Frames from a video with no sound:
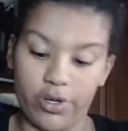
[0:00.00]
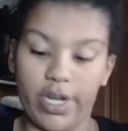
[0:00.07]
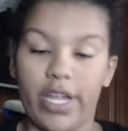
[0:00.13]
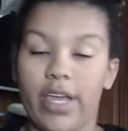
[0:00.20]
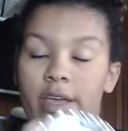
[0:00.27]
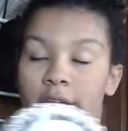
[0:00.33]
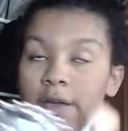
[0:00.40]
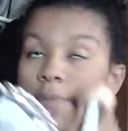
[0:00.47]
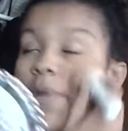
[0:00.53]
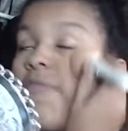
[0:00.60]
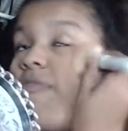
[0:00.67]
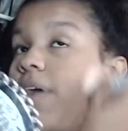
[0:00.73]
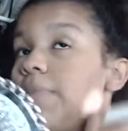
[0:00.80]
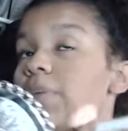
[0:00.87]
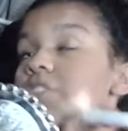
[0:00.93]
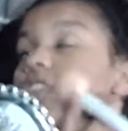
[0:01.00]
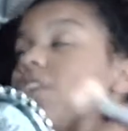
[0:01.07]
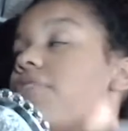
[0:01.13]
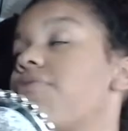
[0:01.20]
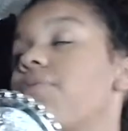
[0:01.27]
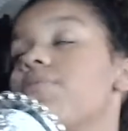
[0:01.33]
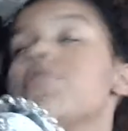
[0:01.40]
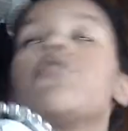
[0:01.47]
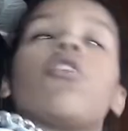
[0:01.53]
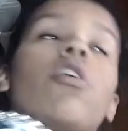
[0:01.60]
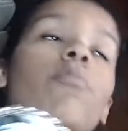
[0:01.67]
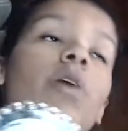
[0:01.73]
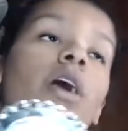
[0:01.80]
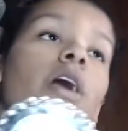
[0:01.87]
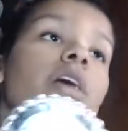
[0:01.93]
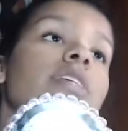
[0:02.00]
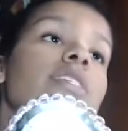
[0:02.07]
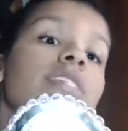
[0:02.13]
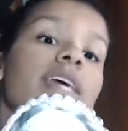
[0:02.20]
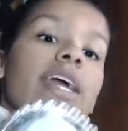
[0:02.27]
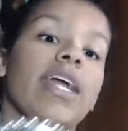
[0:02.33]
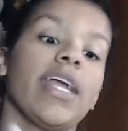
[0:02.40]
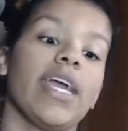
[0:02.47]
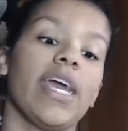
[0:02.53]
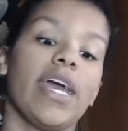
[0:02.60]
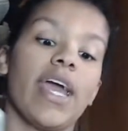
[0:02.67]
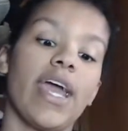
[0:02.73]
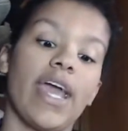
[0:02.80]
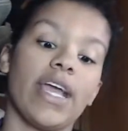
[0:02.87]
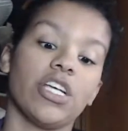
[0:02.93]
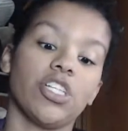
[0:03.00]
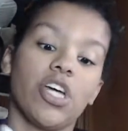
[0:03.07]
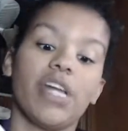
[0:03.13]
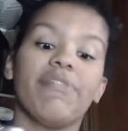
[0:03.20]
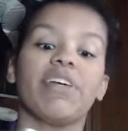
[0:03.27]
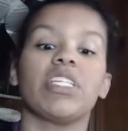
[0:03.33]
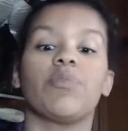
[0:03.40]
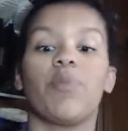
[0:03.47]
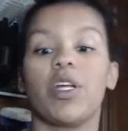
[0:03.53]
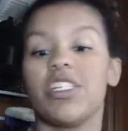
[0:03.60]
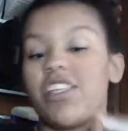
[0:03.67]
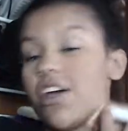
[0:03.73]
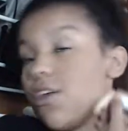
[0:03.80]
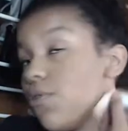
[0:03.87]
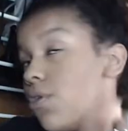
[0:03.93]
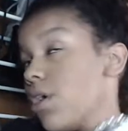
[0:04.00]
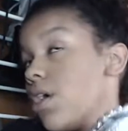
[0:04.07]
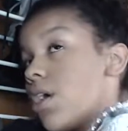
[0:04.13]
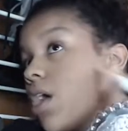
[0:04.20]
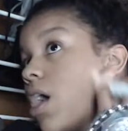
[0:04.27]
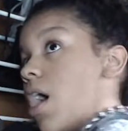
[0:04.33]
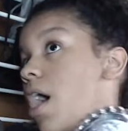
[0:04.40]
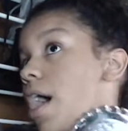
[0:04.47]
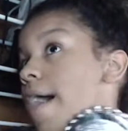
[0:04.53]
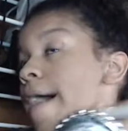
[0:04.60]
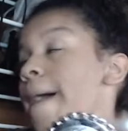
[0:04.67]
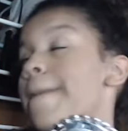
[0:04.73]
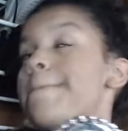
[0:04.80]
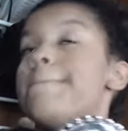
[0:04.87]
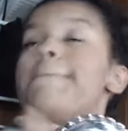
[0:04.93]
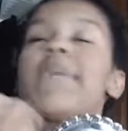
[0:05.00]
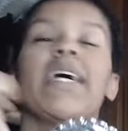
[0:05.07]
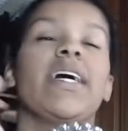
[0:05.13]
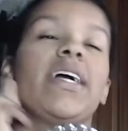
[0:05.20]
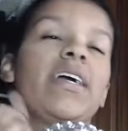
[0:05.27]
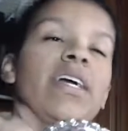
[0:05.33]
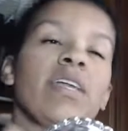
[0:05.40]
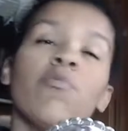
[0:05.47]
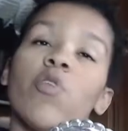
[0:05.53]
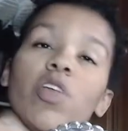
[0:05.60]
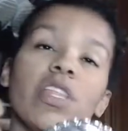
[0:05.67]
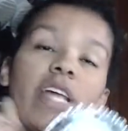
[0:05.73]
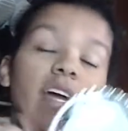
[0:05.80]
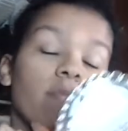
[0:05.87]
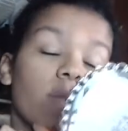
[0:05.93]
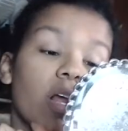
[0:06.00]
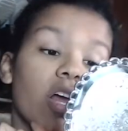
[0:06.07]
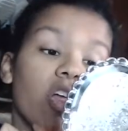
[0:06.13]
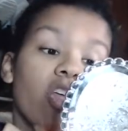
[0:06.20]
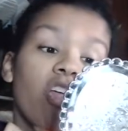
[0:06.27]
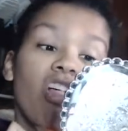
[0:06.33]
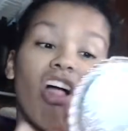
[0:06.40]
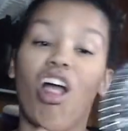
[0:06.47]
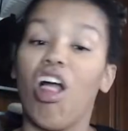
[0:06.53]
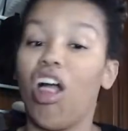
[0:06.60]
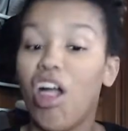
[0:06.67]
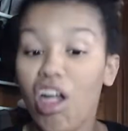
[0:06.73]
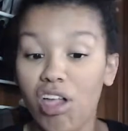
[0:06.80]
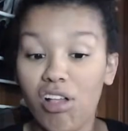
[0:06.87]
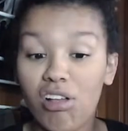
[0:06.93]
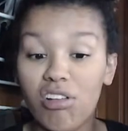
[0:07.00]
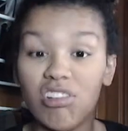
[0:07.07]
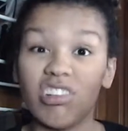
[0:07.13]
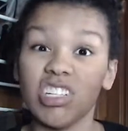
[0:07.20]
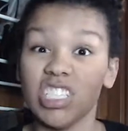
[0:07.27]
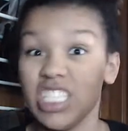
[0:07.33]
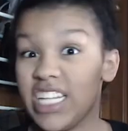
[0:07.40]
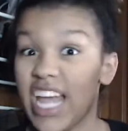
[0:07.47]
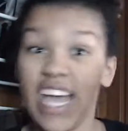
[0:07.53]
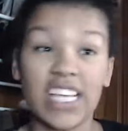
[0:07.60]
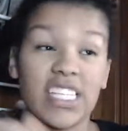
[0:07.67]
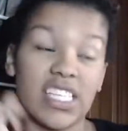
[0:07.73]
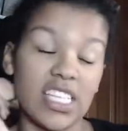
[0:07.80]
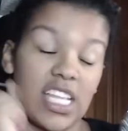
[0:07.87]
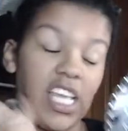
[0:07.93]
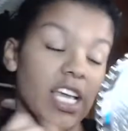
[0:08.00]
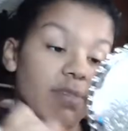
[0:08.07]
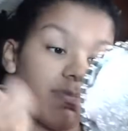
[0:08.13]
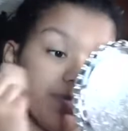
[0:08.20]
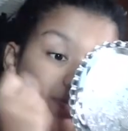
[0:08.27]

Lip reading: a frappuccino from Starbucks and get a shot of espresso. But any more than that, I'm like, ugh, nasty.